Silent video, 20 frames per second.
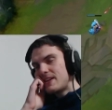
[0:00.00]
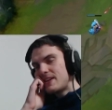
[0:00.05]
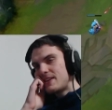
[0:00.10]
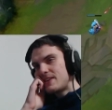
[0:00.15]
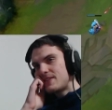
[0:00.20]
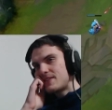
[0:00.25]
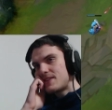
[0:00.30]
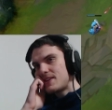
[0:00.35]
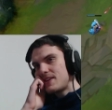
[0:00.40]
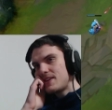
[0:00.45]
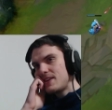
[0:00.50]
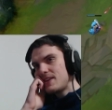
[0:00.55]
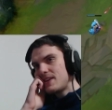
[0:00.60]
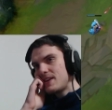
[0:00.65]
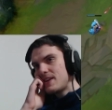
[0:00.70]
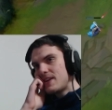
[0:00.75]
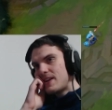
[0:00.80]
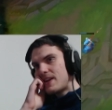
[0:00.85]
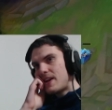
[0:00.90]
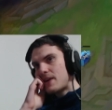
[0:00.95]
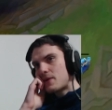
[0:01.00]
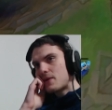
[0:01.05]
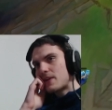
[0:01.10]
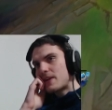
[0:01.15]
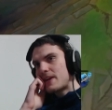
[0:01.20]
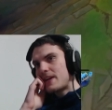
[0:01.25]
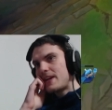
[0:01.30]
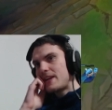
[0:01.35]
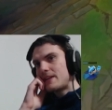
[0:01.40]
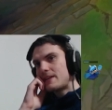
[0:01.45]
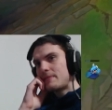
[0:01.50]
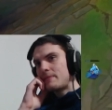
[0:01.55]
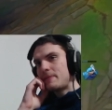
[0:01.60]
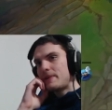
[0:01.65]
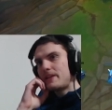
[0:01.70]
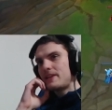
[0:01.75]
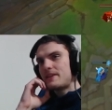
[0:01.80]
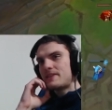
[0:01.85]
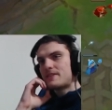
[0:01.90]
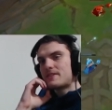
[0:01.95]
You see? Like you're killing the
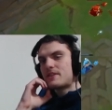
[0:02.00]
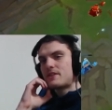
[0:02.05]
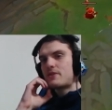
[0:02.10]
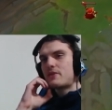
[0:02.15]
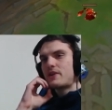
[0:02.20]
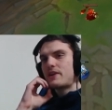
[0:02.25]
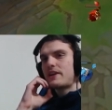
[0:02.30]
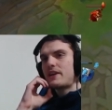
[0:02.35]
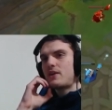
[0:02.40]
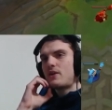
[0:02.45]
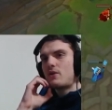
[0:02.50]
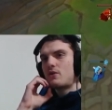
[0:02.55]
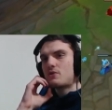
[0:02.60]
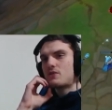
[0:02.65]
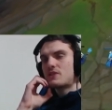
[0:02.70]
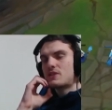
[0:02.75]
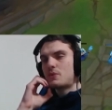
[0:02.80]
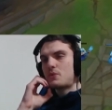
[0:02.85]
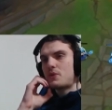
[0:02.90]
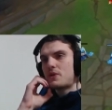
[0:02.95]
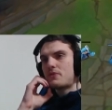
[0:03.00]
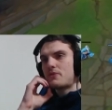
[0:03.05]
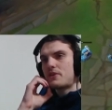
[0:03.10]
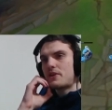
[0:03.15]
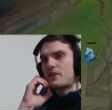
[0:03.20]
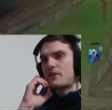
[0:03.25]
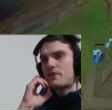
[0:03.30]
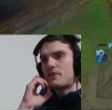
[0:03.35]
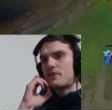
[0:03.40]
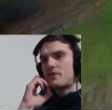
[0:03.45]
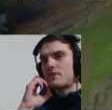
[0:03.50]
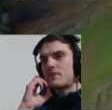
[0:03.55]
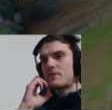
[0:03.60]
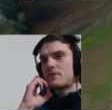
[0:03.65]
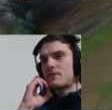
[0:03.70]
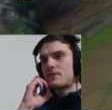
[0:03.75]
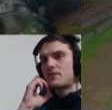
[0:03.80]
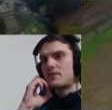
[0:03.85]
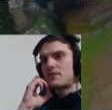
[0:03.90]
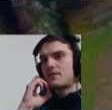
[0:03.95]
minions, and right now, how is the wave right now?
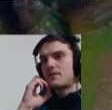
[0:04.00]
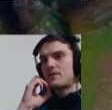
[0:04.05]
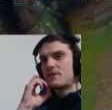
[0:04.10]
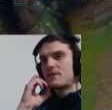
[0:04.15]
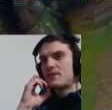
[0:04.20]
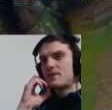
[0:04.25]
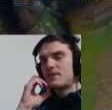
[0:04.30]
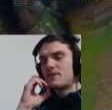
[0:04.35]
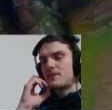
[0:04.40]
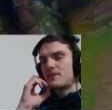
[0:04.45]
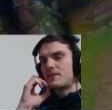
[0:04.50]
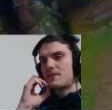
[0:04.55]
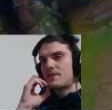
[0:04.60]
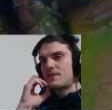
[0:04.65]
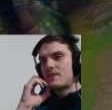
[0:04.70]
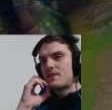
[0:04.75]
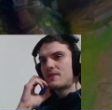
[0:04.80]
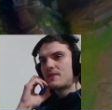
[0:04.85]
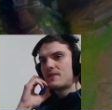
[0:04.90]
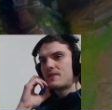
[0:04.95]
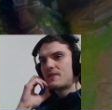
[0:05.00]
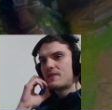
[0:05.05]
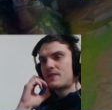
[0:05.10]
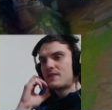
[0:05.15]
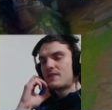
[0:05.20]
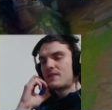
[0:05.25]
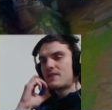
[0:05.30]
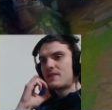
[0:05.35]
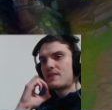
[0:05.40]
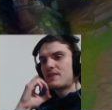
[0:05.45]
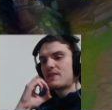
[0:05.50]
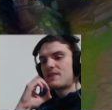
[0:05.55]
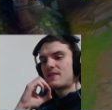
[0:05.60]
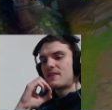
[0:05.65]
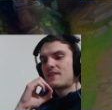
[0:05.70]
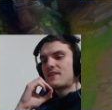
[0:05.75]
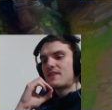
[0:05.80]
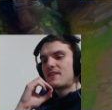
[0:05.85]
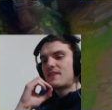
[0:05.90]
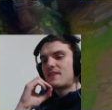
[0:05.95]
Now it's uh,
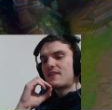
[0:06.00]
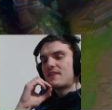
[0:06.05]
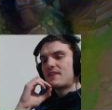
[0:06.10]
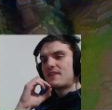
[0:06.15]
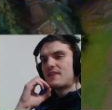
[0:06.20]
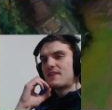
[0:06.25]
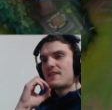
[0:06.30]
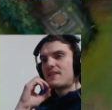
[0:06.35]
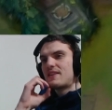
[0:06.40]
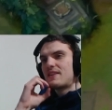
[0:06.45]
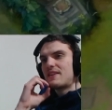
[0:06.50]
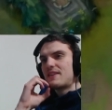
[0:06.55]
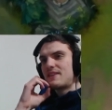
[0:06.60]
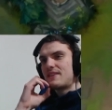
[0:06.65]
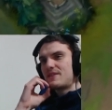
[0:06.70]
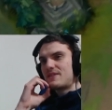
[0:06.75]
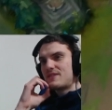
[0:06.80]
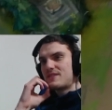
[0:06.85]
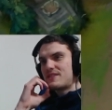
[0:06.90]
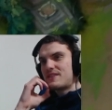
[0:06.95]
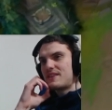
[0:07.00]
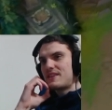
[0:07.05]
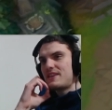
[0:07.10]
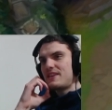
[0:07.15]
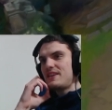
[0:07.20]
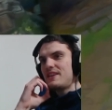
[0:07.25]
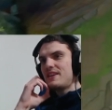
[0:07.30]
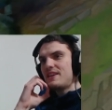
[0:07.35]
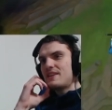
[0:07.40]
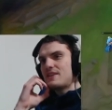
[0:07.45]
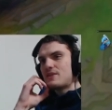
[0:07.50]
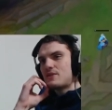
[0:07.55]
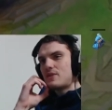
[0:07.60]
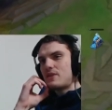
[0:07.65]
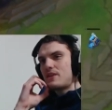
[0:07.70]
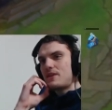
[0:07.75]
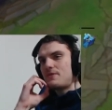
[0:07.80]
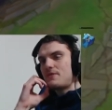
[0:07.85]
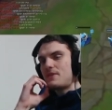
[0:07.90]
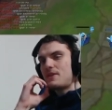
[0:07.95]
pushing back into him. You see? So
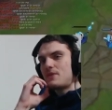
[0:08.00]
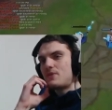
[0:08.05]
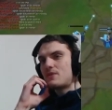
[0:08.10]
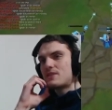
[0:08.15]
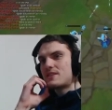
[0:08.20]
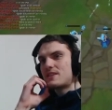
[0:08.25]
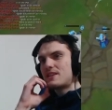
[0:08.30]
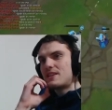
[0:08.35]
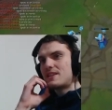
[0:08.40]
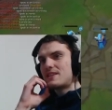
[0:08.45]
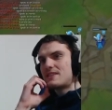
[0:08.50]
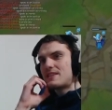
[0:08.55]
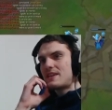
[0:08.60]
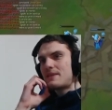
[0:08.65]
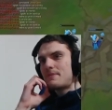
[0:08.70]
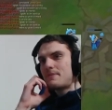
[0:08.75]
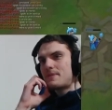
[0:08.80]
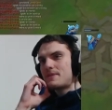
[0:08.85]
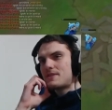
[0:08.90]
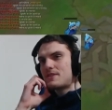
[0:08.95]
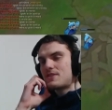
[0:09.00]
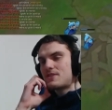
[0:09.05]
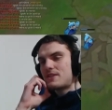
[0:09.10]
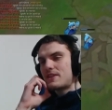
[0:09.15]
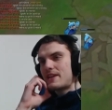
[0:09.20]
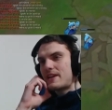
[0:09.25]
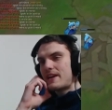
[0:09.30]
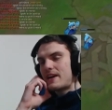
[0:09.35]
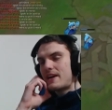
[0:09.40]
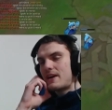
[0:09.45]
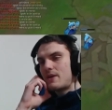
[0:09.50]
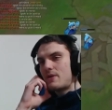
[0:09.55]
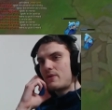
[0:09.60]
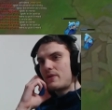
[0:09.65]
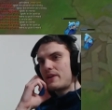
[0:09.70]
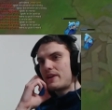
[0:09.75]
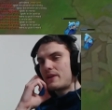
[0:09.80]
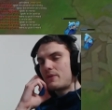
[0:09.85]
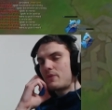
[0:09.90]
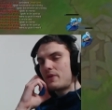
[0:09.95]
if he was in the same position now
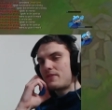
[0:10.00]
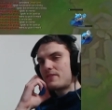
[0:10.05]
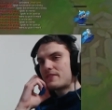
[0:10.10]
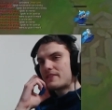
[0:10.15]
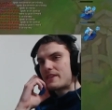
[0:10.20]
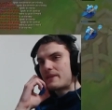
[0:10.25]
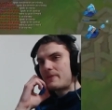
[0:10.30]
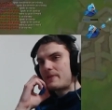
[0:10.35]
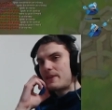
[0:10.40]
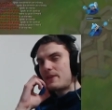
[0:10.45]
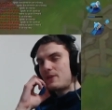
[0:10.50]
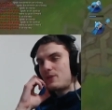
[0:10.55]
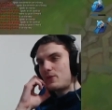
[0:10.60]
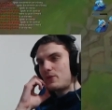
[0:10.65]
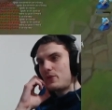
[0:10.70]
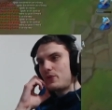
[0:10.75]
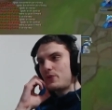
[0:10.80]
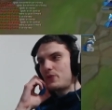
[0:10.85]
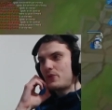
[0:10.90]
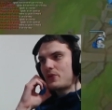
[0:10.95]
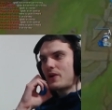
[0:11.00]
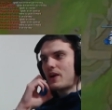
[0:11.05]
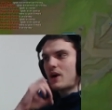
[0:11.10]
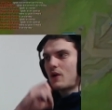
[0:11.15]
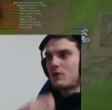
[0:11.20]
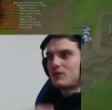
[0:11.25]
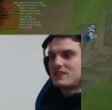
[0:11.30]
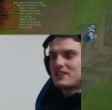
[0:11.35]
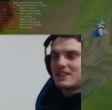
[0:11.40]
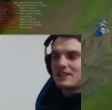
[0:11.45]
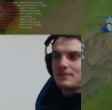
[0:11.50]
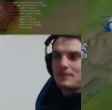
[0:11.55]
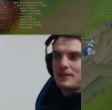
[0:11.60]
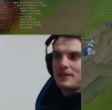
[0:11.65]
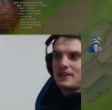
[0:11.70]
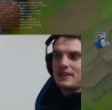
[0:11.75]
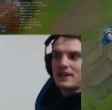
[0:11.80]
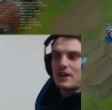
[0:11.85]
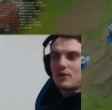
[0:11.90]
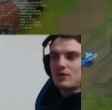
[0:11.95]
and wave is coming into you, how would that
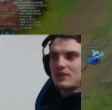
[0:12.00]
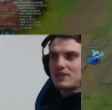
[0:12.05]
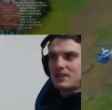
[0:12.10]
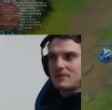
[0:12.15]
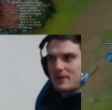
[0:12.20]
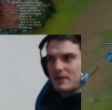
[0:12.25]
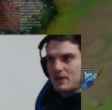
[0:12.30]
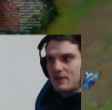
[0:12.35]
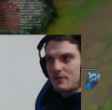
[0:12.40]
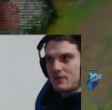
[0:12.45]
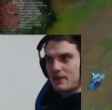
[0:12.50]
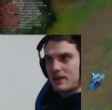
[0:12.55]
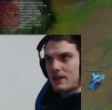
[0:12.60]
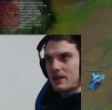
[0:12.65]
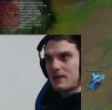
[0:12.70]
be? How would that make you feel?